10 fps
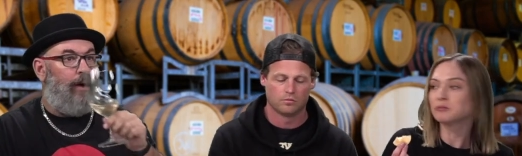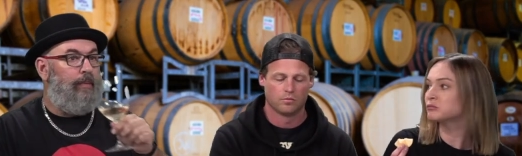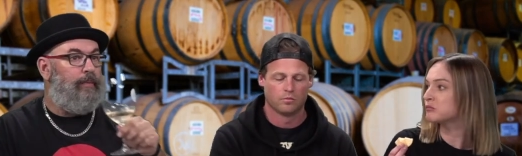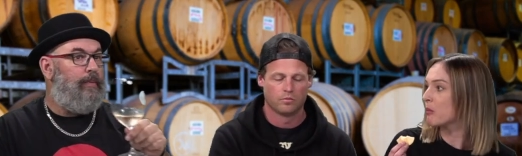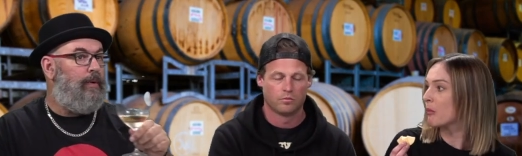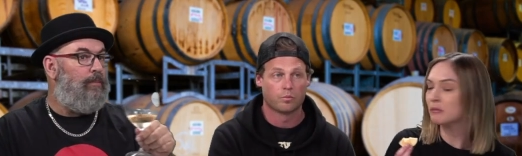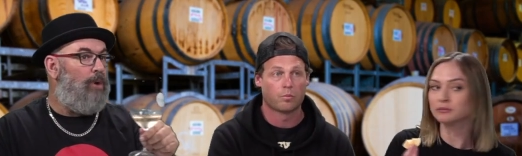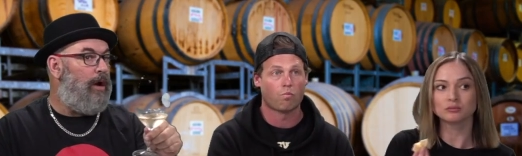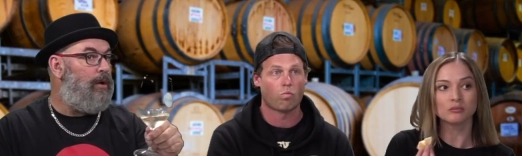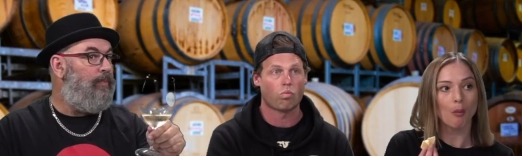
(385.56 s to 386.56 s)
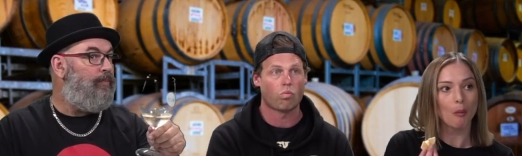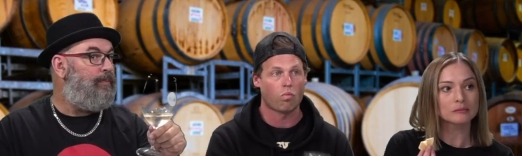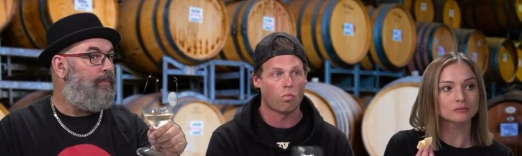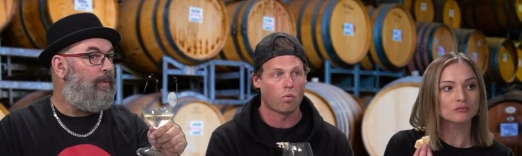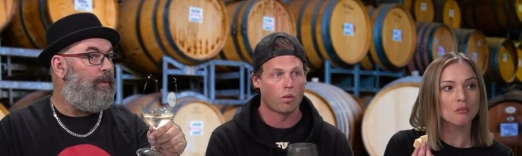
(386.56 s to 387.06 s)
Speaker 1: on. Michael,
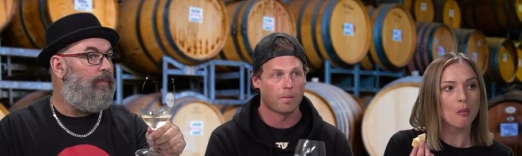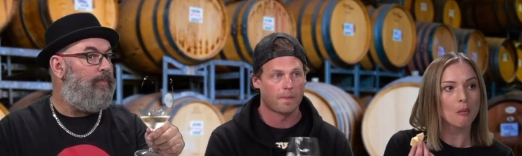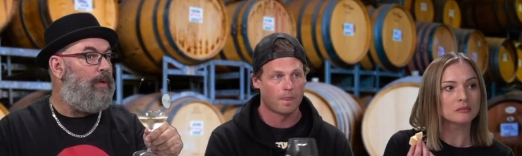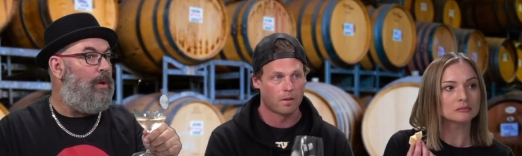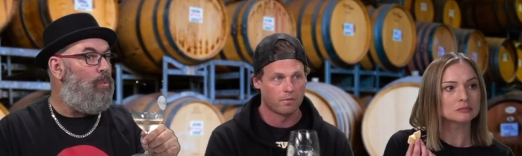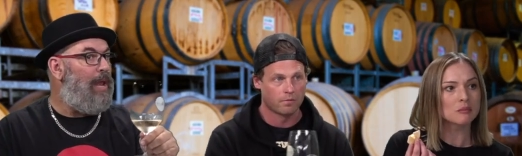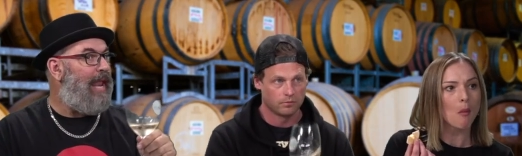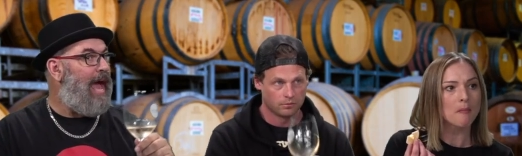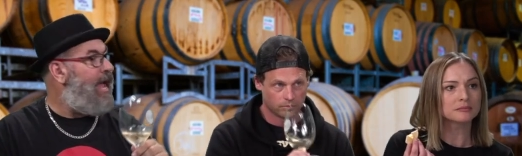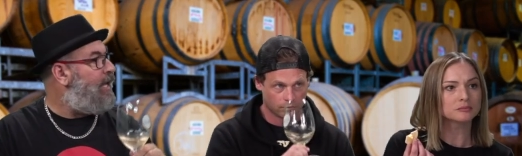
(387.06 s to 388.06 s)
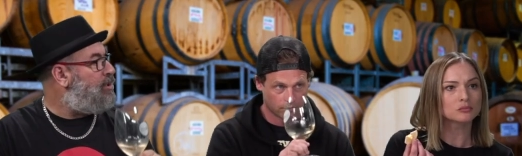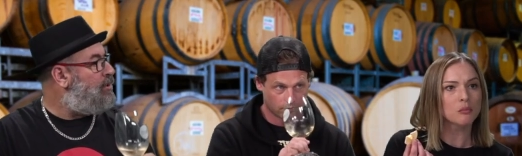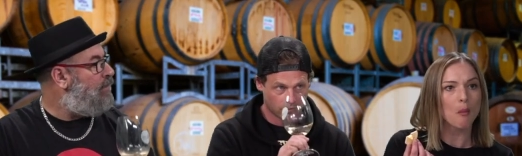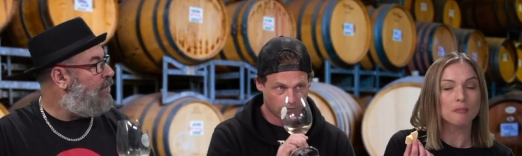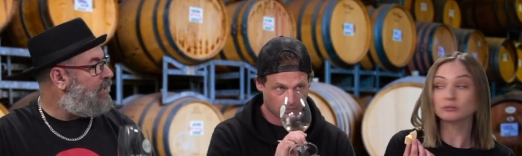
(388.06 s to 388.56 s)
will it age?
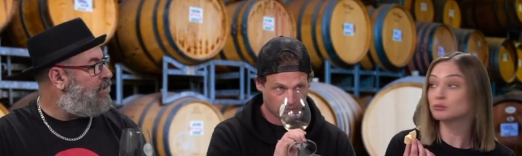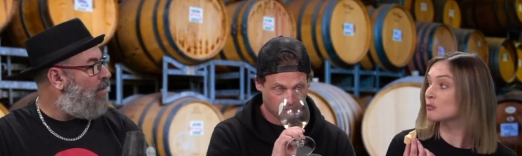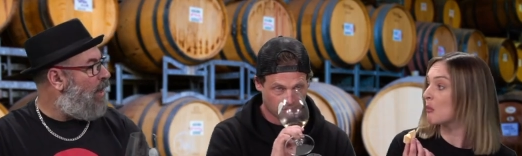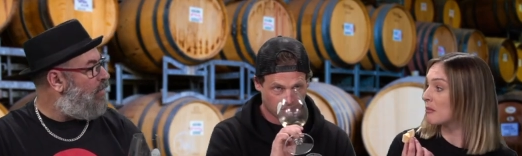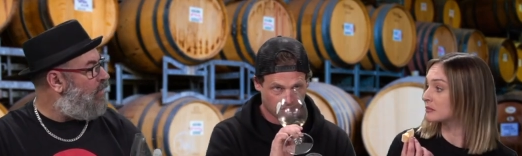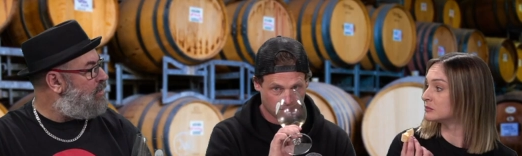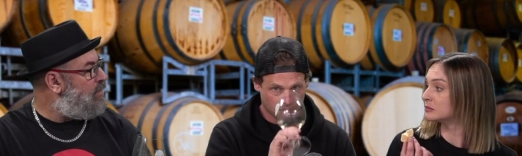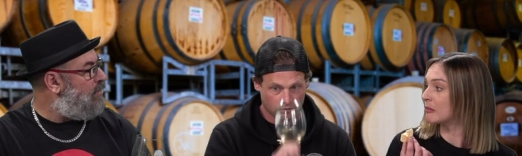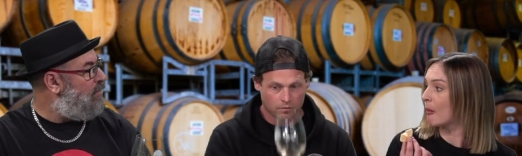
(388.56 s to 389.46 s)
That's a great question.